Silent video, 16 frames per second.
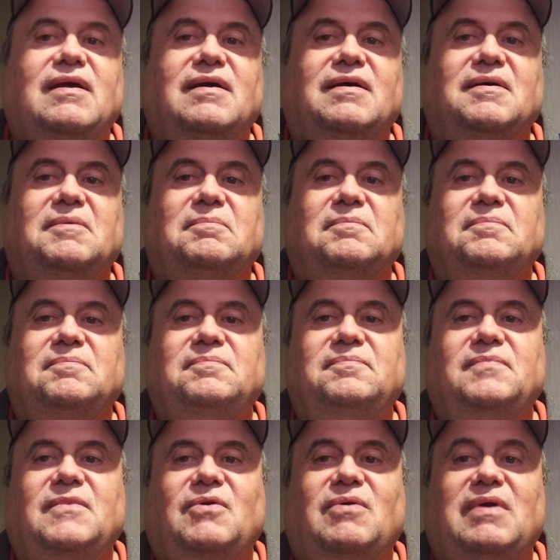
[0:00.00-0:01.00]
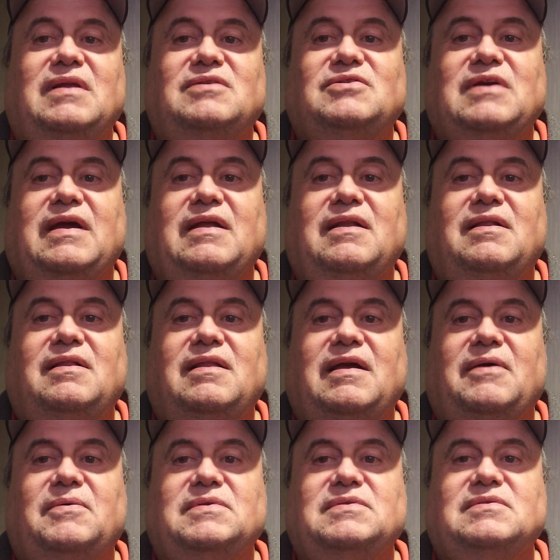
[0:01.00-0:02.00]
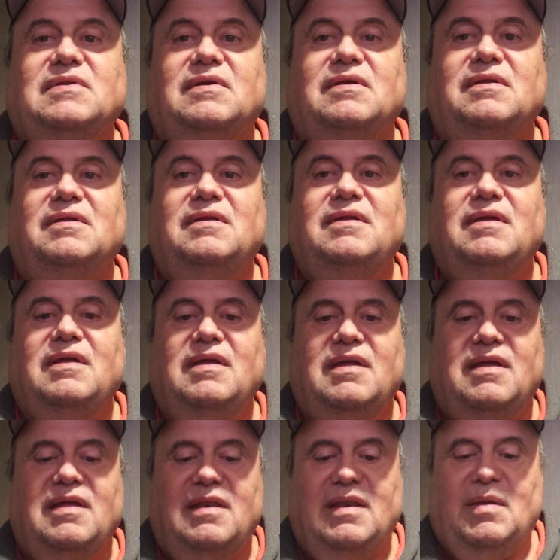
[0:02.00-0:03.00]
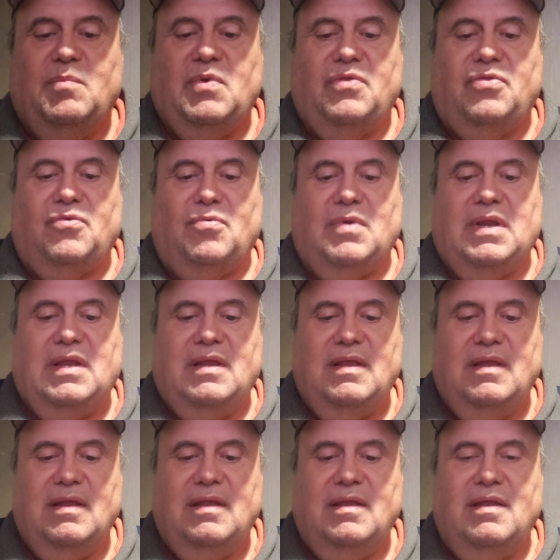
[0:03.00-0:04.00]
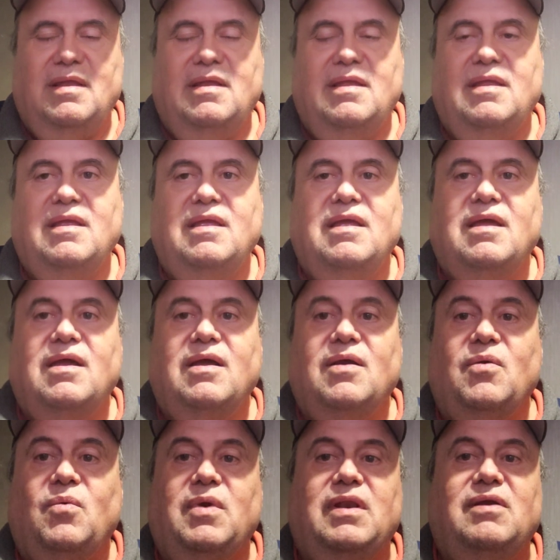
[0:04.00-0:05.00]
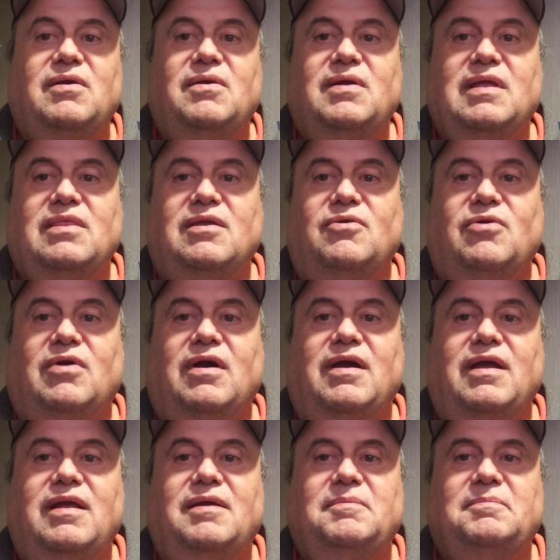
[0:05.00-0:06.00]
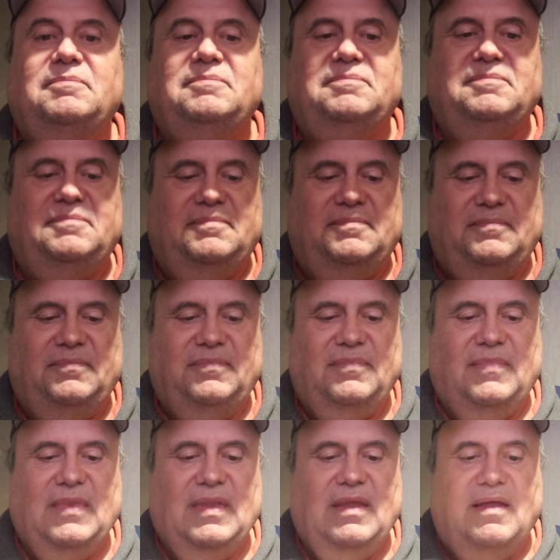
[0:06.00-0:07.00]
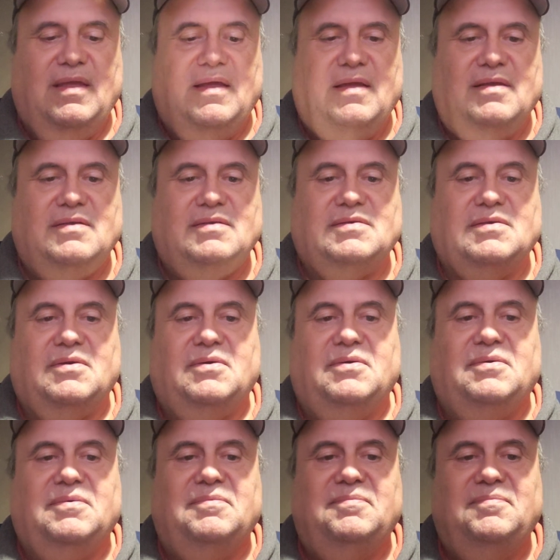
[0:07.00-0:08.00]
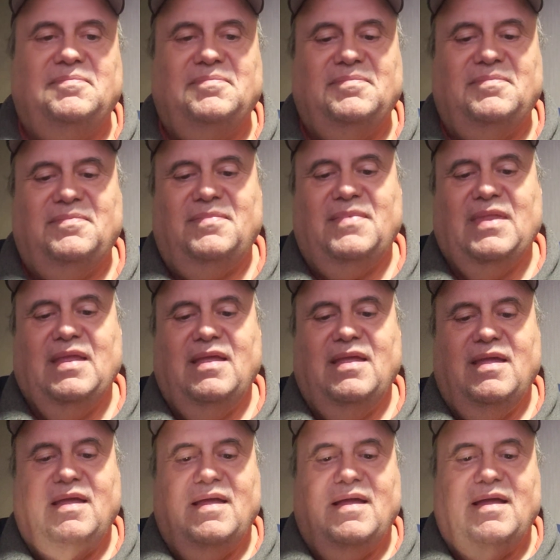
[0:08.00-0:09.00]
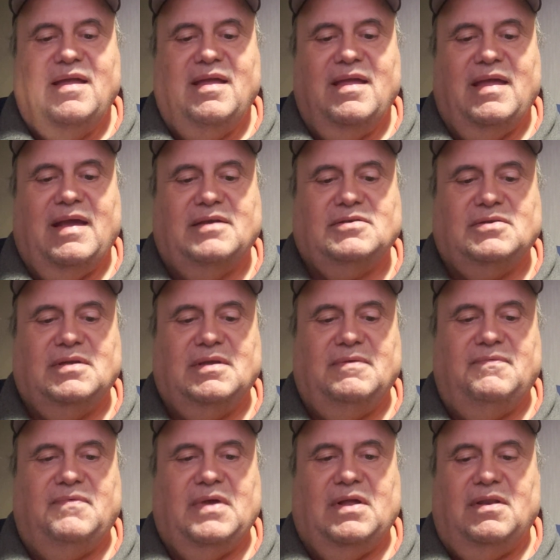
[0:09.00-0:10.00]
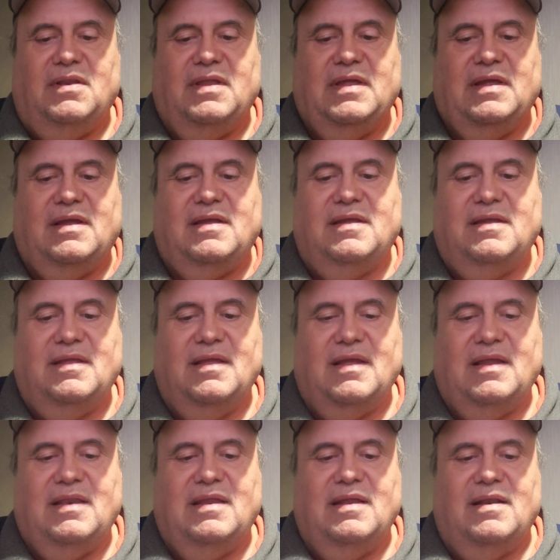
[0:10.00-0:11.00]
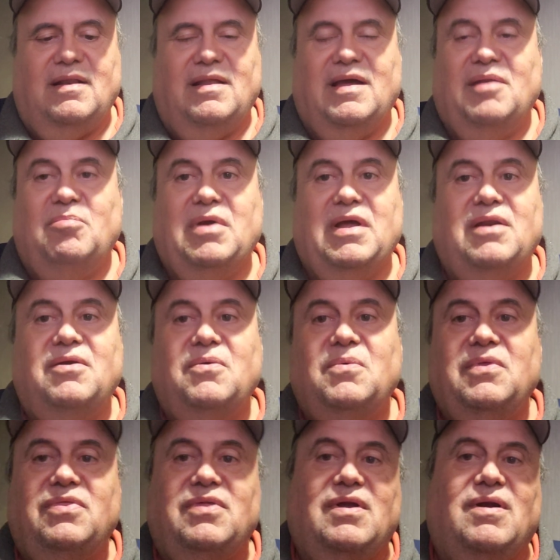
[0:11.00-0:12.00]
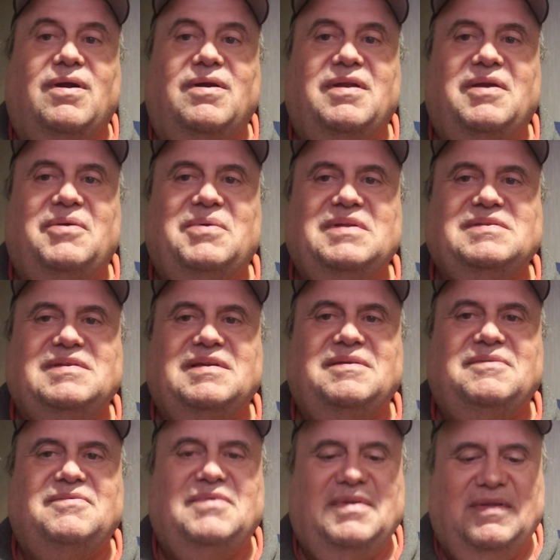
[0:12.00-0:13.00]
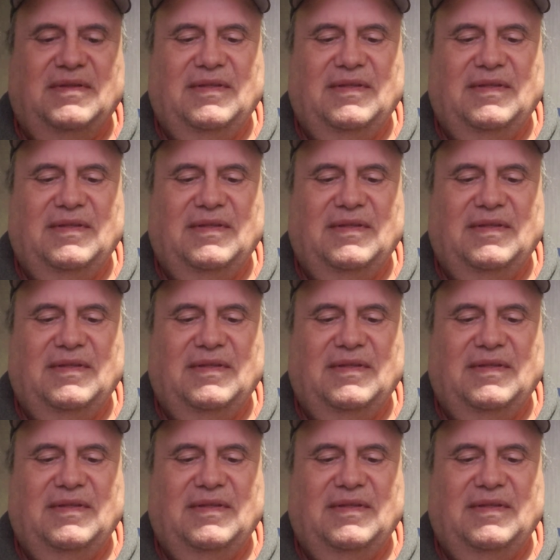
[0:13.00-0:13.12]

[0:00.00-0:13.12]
Um, great channel. I was the number three winner in the drawing. So actually felt like I did a lot better with the card I received.